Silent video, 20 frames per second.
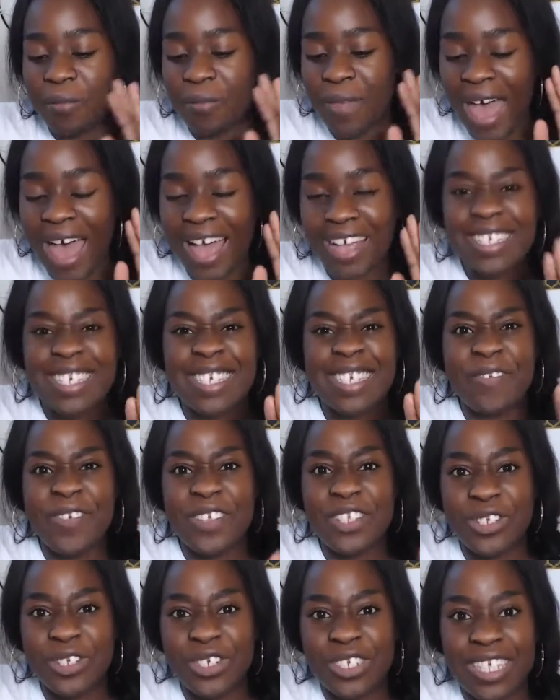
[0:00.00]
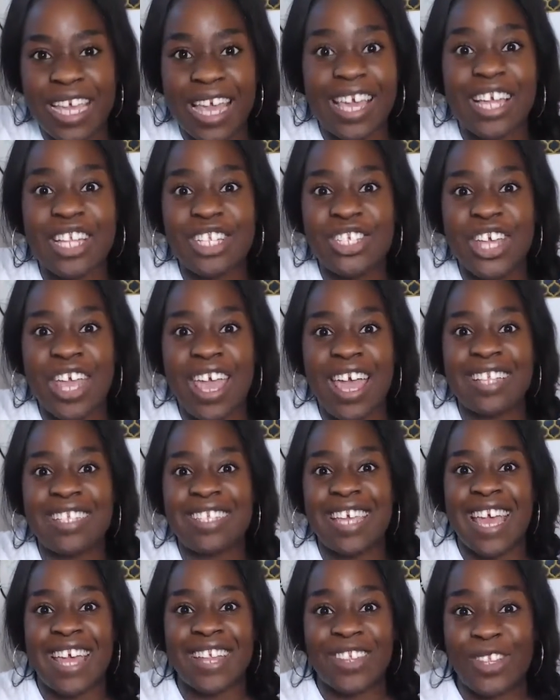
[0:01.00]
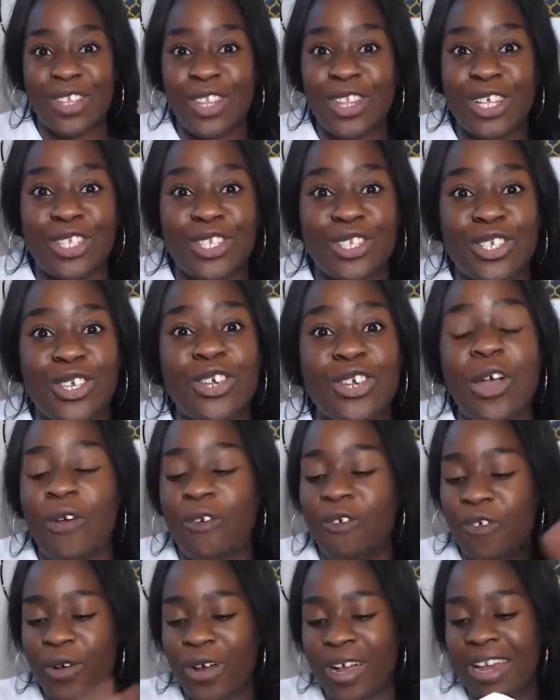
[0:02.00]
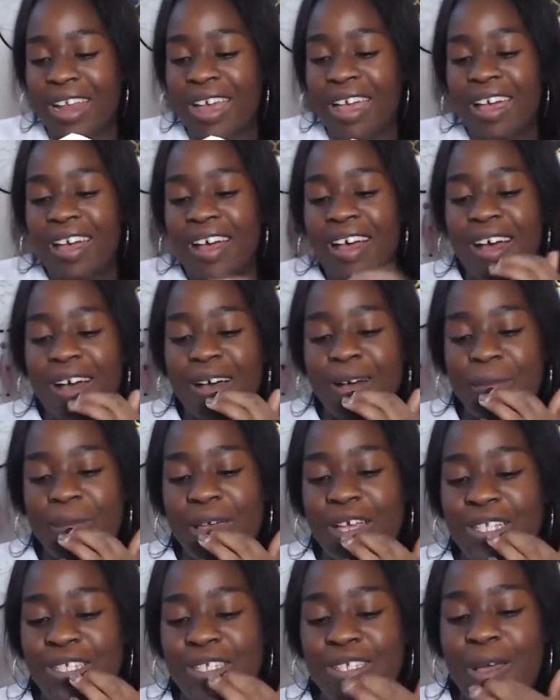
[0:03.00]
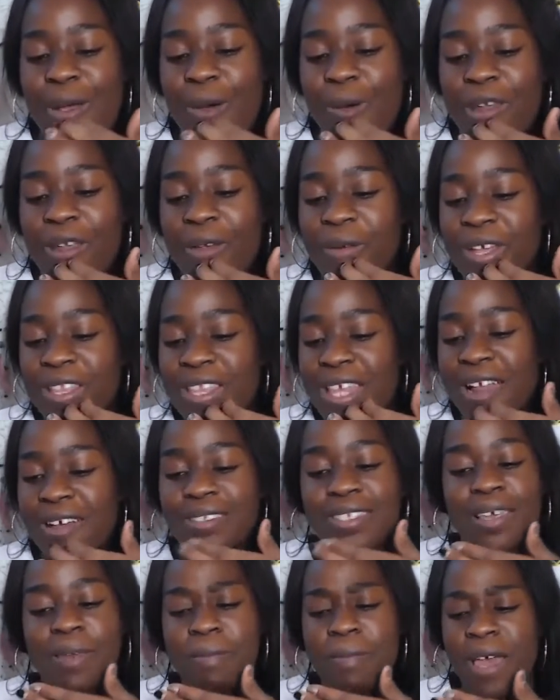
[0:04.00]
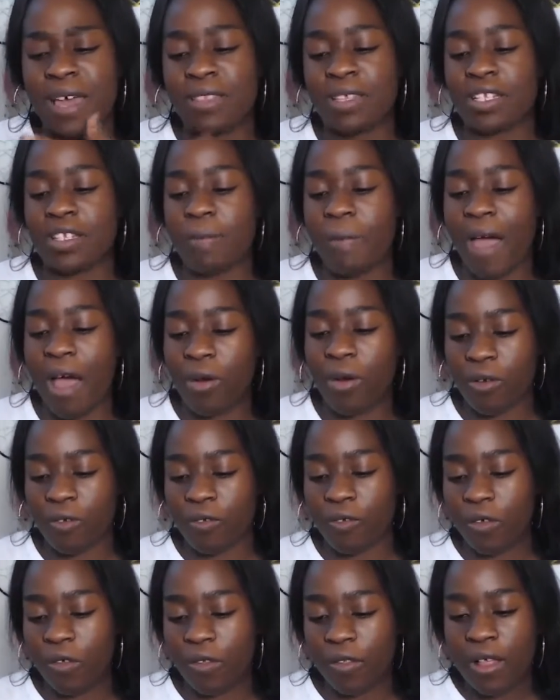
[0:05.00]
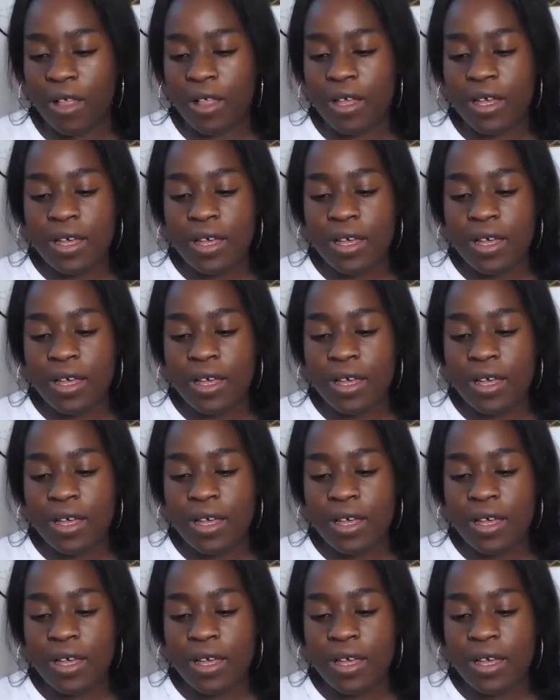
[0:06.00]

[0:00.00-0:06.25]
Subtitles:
Act as if it's your second chance and let's go for it. And so when I read that, I was like, man, that's powerful.